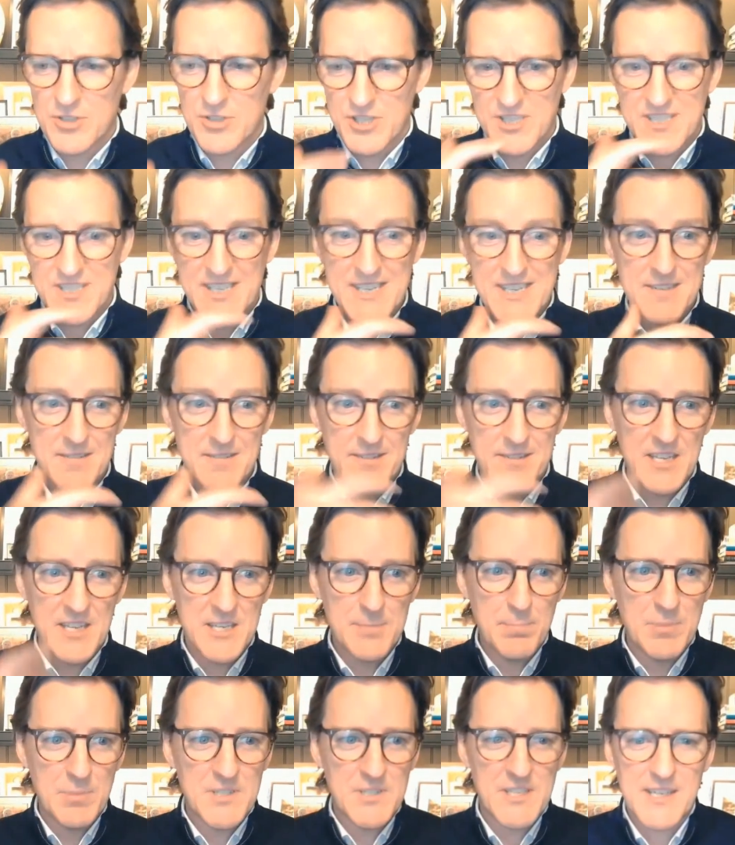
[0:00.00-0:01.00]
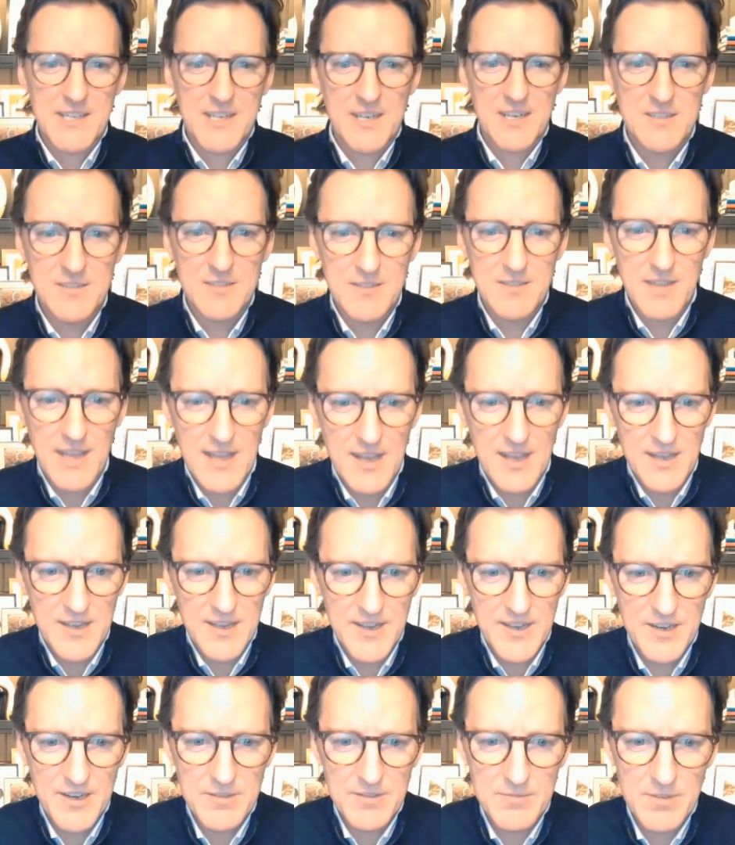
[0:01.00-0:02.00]
not just in this particular
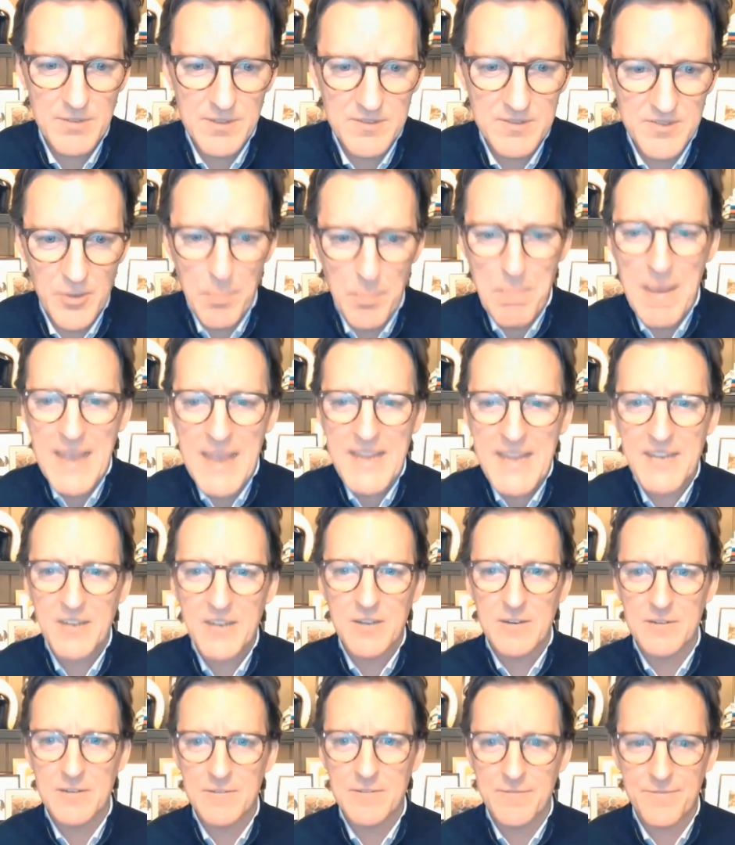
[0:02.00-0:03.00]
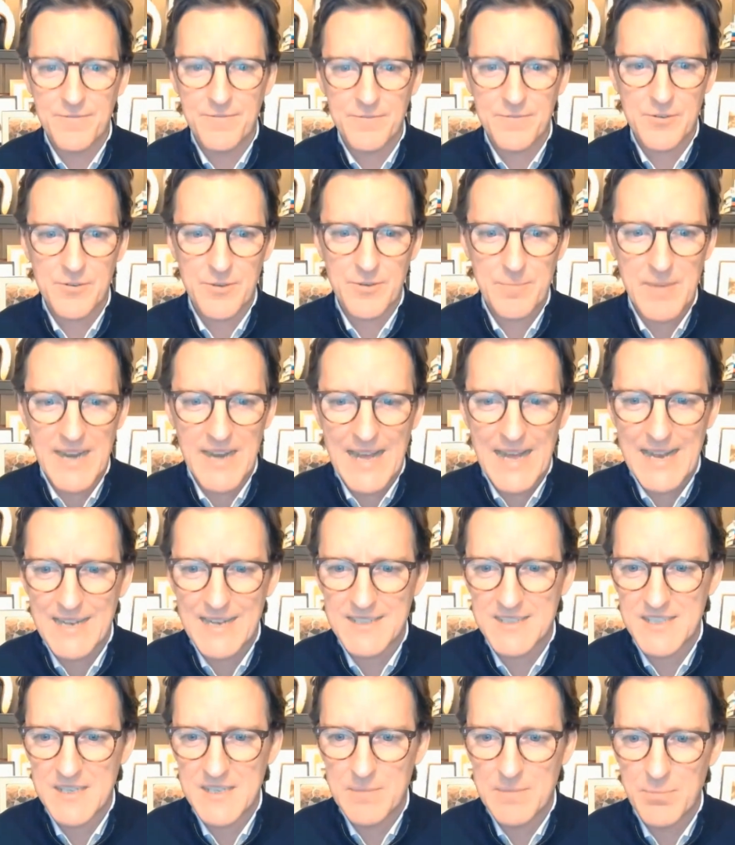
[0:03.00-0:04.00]
domain of
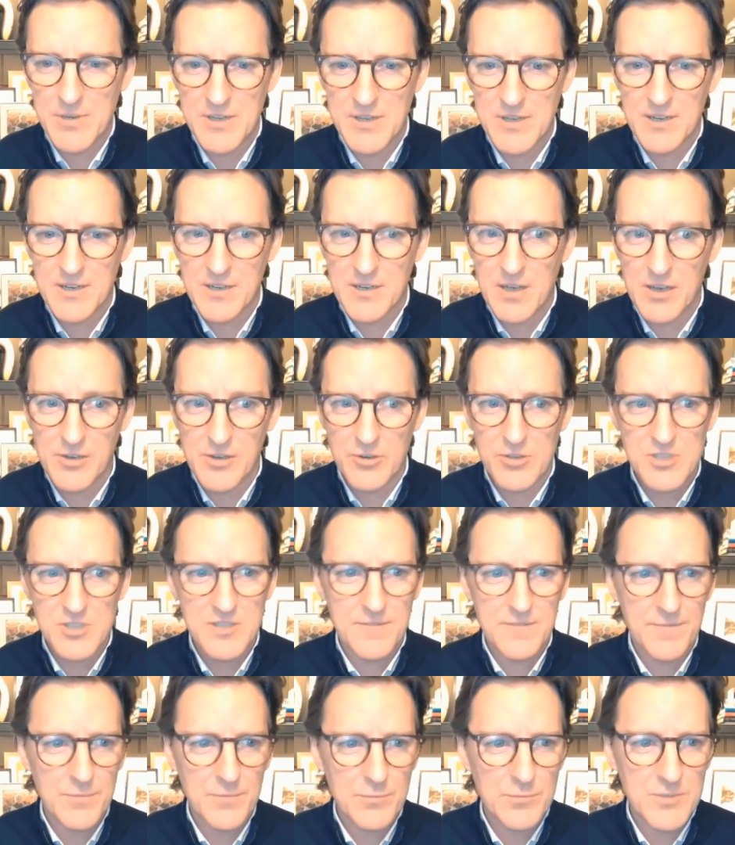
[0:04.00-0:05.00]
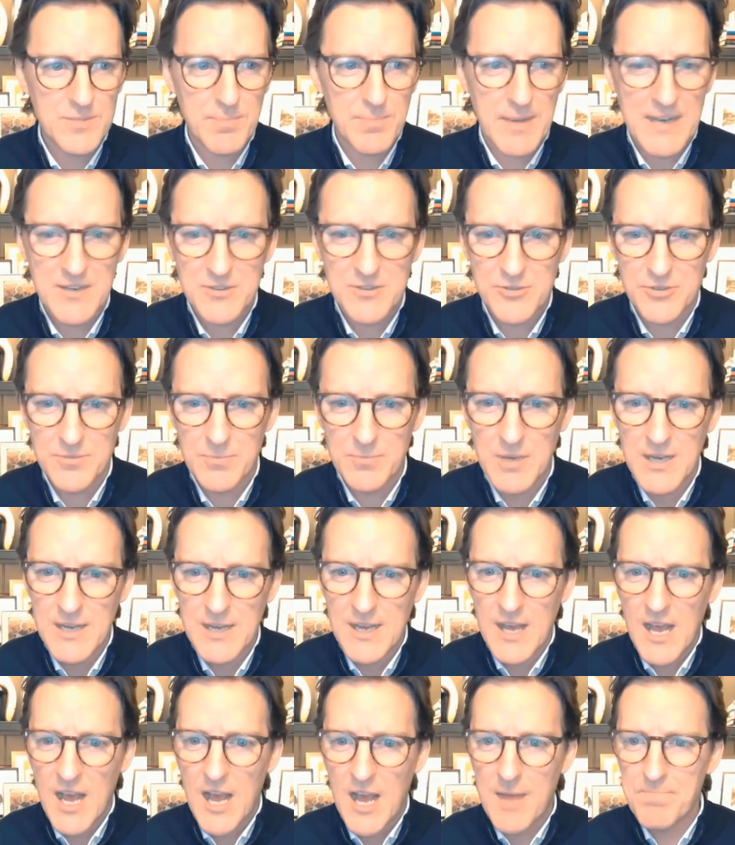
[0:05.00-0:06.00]
criminality, but across the full spectrum.
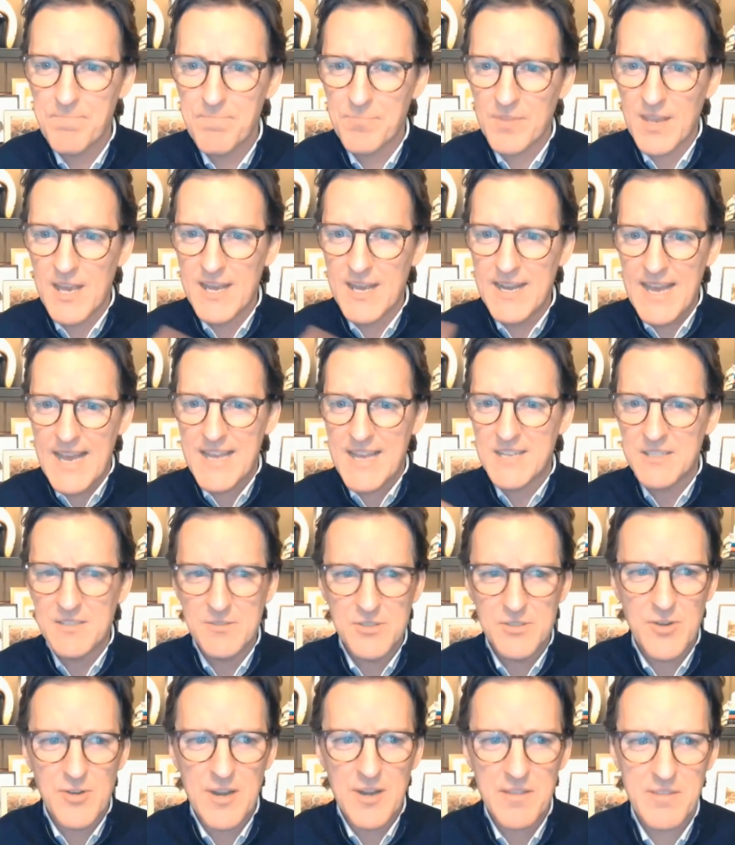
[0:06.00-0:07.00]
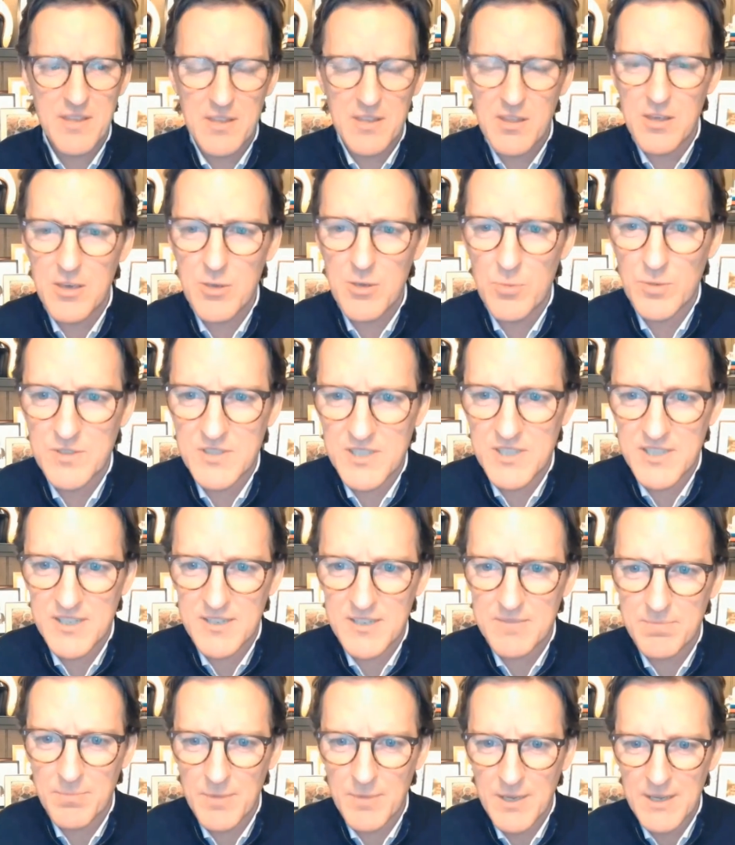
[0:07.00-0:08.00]
Annette, is there anything that you wanted
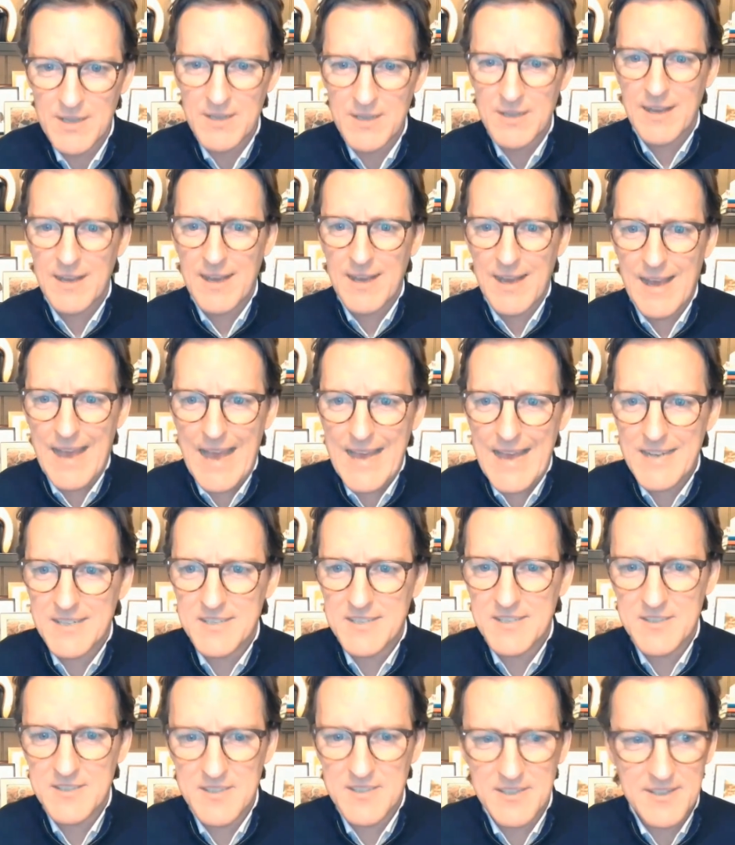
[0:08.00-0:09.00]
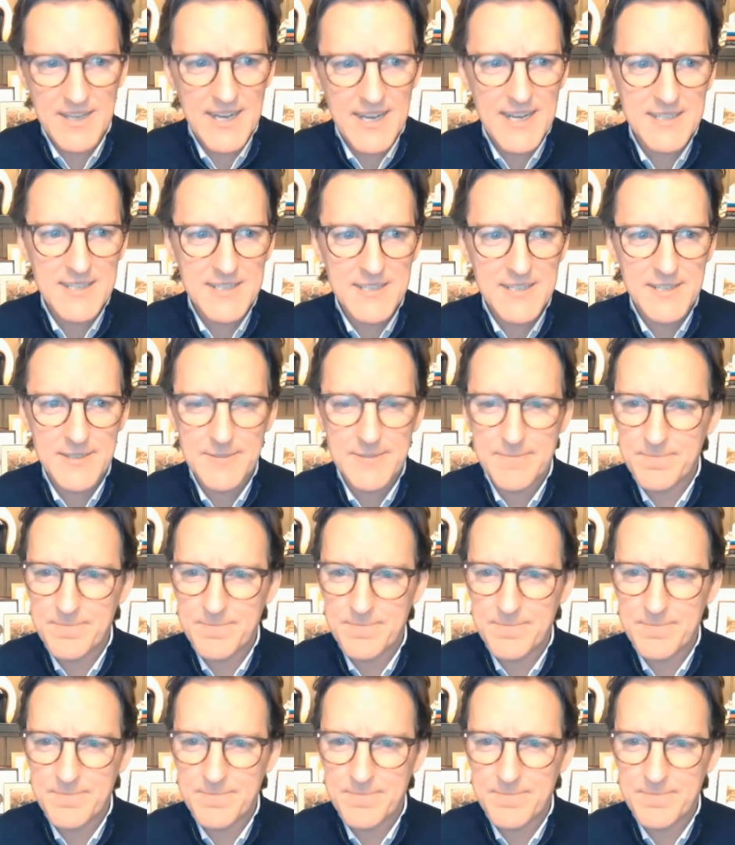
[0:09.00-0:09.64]
to add to that?